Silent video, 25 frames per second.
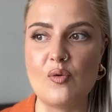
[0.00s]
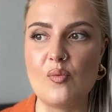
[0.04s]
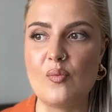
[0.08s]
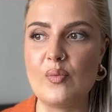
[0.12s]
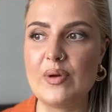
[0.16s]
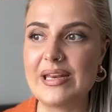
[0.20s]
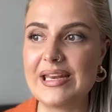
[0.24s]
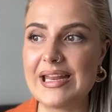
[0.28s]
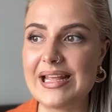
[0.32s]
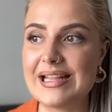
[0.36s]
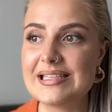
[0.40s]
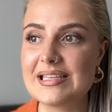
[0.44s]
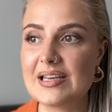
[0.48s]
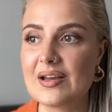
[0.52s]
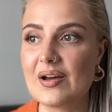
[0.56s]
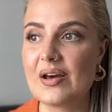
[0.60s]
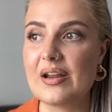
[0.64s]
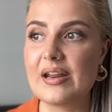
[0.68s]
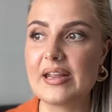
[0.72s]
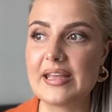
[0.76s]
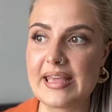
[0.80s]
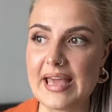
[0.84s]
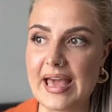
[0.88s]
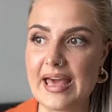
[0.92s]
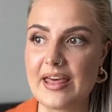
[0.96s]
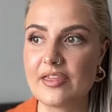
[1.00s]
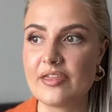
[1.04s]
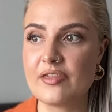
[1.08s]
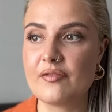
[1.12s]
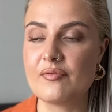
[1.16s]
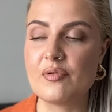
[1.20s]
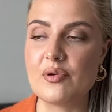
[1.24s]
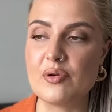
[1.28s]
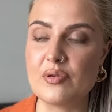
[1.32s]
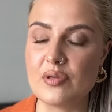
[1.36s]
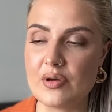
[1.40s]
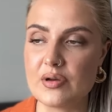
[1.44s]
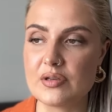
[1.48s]
And we need to kind of get
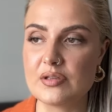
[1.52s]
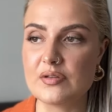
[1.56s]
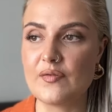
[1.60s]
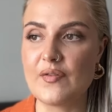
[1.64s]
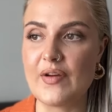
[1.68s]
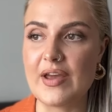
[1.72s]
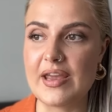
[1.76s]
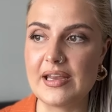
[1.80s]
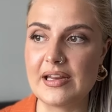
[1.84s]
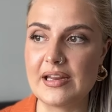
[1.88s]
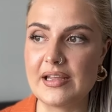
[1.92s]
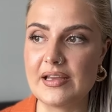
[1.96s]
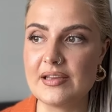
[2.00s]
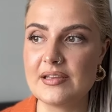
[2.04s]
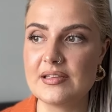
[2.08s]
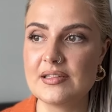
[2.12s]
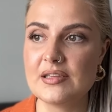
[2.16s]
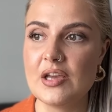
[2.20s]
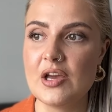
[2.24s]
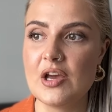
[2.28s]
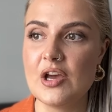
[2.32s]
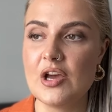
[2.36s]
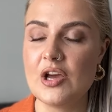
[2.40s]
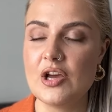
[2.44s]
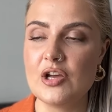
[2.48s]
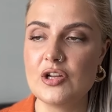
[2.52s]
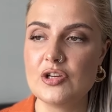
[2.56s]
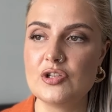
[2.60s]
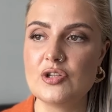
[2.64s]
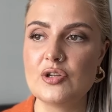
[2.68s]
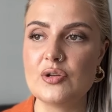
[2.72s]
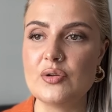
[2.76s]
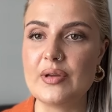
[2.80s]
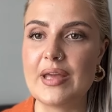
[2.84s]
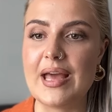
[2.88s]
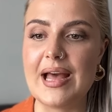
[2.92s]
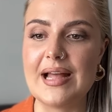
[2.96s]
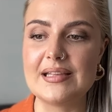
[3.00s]
through those failures
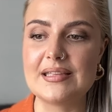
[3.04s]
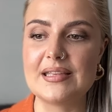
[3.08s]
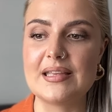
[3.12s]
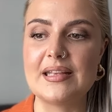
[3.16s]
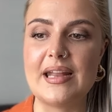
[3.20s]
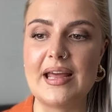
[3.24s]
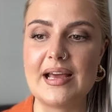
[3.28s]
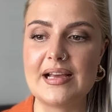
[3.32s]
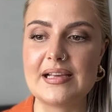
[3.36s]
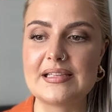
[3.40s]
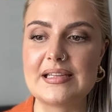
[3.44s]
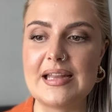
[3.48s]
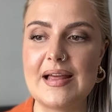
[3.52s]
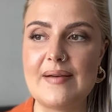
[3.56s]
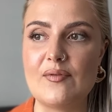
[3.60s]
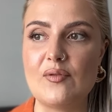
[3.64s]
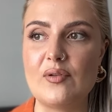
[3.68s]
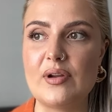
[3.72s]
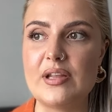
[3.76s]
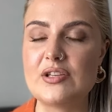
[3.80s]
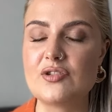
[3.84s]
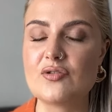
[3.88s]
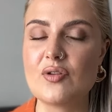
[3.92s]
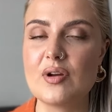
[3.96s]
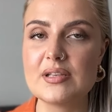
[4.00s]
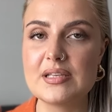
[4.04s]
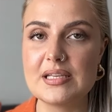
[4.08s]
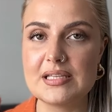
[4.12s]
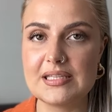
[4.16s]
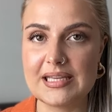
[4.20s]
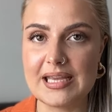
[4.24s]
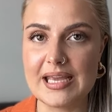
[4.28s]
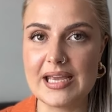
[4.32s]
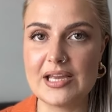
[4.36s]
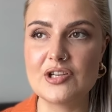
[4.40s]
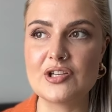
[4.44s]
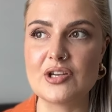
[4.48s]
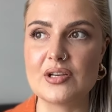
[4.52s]
to get to the next level. It's trying to
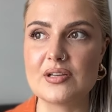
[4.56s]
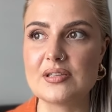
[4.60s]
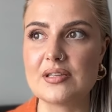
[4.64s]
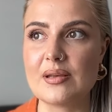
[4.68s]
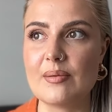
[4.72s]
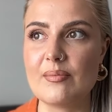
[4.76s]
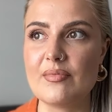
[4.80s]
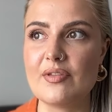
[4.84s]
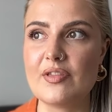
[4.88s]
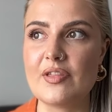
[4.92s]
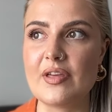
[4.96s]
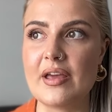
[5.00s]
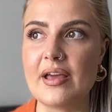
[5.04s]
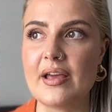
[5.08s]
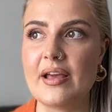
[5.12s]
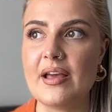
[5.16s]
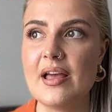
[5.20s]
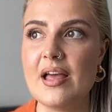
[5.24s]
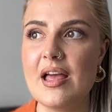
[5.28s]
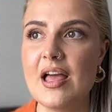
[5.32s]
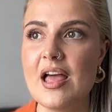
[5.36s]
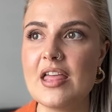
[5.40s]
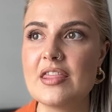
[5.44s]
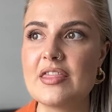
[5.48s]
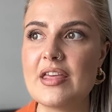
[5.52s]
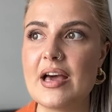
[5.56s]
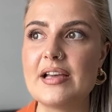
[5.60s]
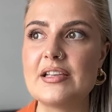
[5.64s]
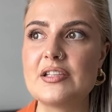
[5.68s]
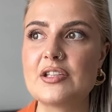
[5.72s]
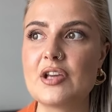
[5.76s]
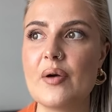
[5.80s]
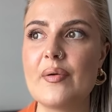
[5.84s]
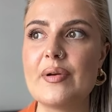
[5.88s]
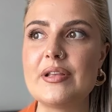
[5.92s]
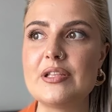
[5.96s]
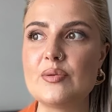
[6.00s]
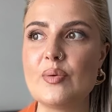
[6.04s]
teach us something that is
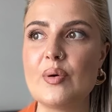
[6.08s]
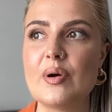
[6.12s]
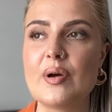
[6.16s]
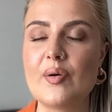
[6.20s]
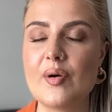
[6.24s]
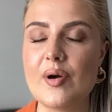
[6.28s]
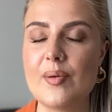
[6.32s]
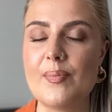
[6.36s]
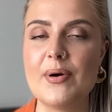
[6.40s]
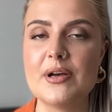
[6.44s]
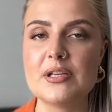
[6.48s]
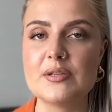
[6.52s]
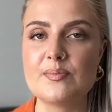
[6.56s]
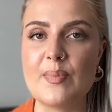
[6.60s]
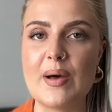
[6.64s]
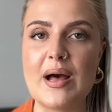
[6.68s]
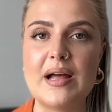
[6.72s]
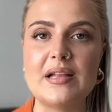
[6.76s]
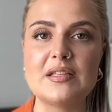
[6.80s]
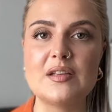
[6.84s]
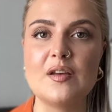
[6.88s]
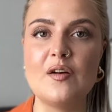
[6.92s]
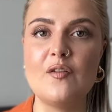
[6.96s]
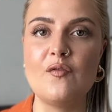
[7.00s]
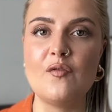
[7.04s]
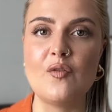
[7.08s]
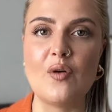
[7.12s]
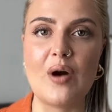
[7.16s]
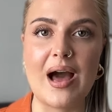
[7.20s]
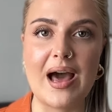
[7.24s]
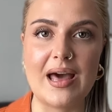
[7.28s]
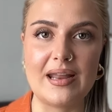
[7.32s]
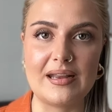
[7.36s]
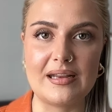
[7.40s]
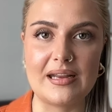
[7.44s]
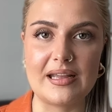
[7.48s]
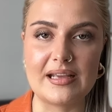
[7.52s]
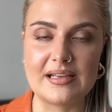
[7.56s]
going to equip us better for
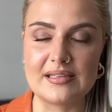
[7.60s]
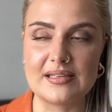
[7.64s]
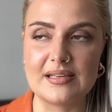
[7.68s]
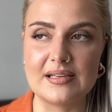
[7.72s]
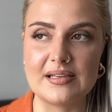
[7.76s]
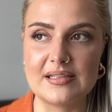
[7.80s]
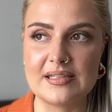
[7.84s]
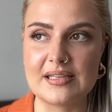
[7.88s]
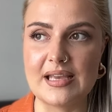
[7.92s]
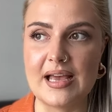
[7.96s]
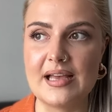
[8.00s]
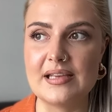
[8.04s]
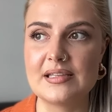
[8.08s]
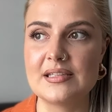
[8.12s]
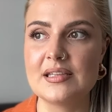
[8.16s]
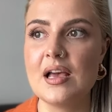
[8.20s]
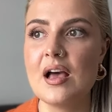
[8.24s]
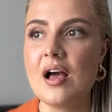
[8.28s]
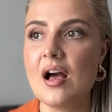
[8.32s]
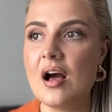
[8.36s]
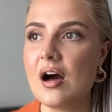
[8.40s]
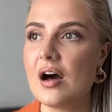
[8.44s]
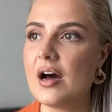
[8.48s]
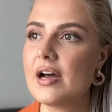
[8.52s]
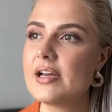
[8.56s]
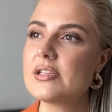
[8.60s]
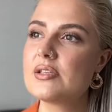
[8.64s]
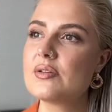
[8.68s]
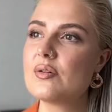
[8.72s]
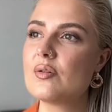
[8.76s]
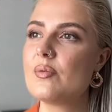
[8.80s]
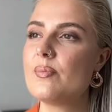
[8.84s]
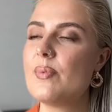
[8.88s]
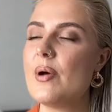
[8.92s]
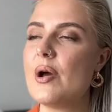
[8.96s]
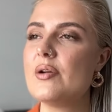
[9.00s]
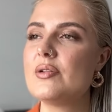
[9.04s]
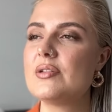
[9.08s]
handling success. I saw
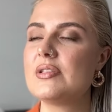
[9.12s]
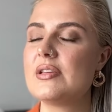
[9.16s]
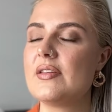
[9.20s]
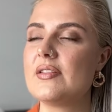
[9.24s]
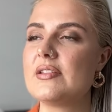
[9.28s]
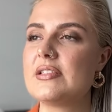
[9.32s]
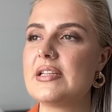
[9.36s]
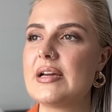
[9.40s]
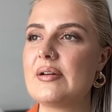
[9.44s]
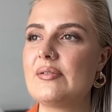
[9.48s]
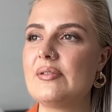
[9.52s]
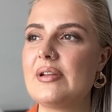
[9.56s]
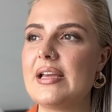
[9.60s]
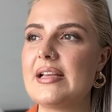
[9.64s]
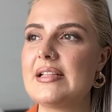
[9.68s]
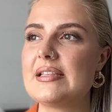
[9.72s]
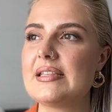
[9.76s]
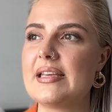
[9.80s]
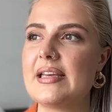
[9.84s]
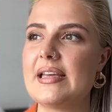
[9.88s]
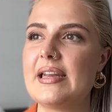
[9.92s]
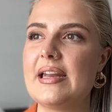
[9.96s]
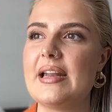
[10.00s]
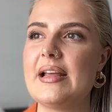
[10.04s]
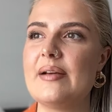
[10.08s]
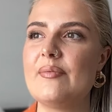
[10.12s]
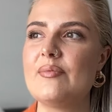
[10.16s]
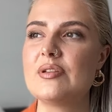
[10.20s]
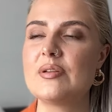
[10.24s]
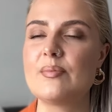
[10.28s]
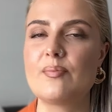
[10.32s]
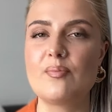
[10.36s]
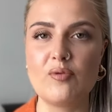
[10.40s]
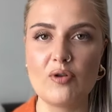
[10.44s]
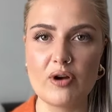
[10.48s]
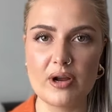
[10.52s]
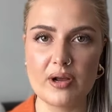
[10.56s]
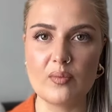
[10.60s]
a post the other day on LinkedIn and it was a
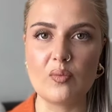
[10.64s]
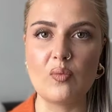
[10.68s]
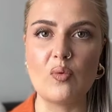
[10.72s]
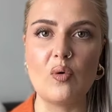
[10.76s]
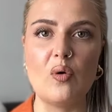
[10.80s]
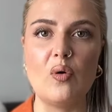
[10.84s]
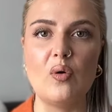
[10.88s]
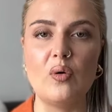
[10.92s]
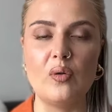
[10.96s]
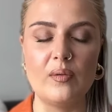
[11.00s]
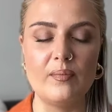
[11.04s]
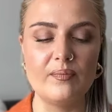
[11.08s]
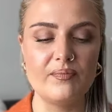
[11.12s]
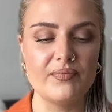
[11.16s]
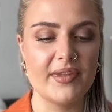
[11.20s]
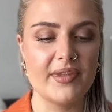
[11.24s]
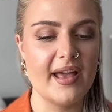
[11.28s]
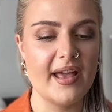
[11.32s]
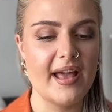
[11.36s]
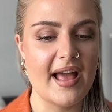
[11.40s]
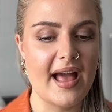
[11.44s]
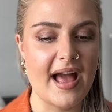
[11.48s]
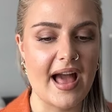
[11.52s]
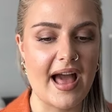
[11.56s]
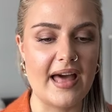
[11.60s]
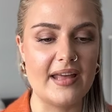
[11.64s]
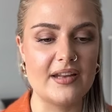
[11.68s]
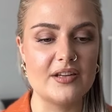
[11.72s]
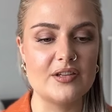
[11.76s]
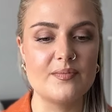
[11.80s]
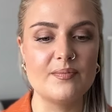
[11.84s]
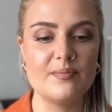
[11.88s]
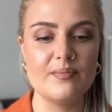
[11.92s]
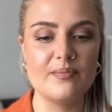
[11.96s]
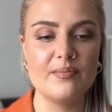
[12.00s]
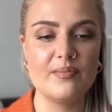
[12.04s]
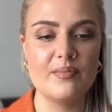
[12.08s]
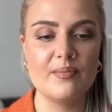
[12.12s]
brick wall, and
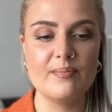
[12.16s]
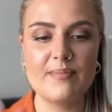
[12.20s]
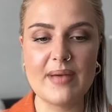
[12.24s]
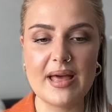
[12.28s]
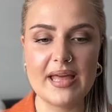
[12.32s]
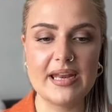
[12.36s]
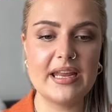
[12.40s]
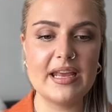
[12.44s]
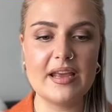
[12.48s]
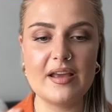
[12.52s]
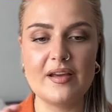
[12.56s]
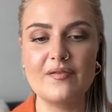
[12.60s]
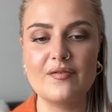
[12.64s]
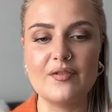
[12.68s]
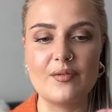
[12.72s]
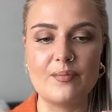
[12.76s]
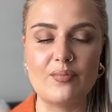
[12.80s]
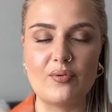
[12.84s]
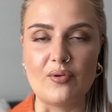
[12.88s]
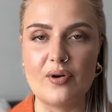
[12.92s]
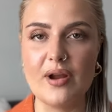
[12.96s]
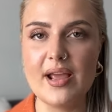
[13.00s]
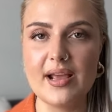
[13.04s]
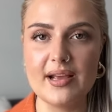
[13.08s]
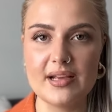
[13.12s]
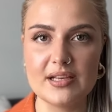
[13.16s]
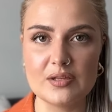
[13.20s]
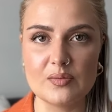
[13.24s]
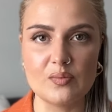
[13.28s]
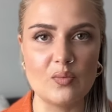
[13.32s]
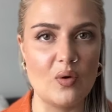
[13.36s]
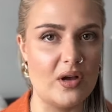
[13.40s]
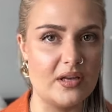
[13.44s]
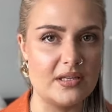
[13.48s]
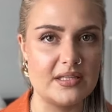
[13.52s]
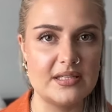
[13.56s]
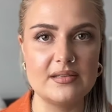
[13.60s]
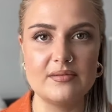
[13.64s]
many of the bricks
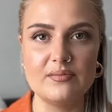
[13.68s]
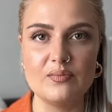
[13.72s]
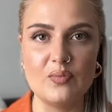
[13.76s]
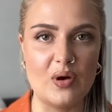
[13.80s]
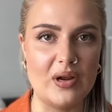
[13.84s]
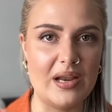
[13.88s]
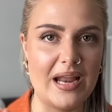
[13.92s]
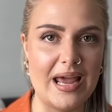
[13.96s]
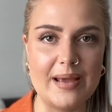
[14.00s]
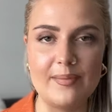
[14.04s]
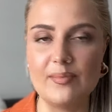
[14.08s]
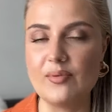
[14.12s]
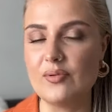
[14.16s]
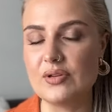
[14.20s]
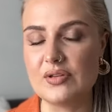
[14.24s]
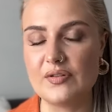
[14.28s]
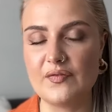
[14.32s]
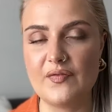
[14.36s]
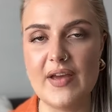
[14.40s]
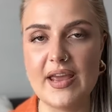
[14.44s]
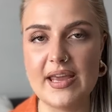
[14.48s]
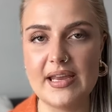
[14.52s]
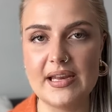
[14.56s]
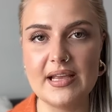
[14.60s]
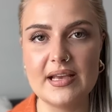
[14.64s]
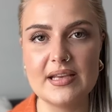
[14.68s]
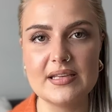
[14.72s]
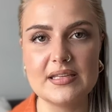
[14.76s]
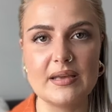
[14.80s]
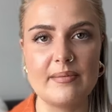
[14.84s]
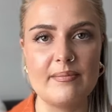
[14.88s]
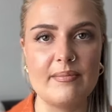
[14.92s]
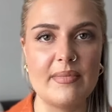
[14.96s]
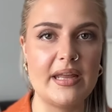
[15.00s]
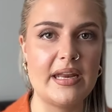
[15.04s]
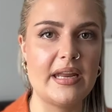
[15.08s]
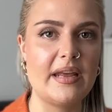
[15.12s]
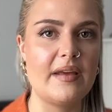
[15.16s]
were labeled as failures
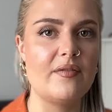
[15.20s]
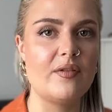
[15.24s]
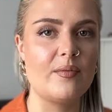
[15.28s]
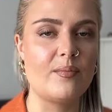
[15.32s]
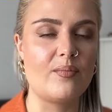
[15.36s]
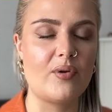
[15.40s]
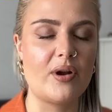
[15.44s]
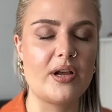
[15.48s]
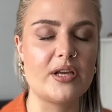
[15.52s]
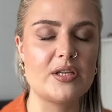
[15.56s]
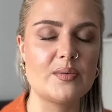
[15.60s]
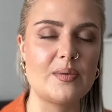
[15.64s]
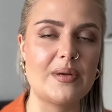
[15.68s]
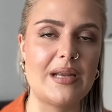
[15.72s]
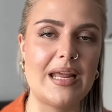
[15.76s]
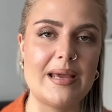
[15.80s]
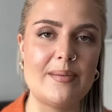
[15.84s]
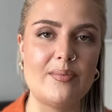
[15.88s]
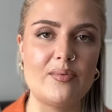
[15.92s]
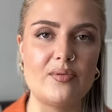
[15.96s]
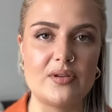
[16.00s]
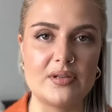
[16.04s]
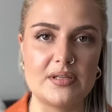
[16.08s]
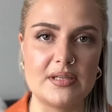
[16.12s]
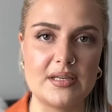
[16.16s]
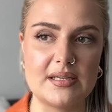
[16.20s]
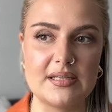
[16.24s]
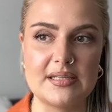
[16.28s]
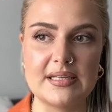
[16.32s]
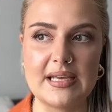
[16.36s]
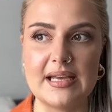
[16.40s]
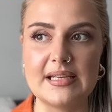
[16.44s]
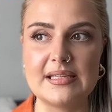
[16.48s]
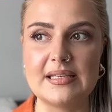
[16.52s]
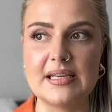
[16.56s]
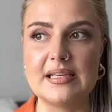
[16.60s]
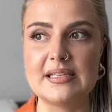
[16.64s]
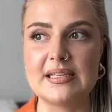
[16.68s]
and many of the bricks were labeled as
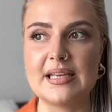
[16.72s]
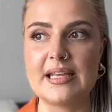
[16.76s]
successes.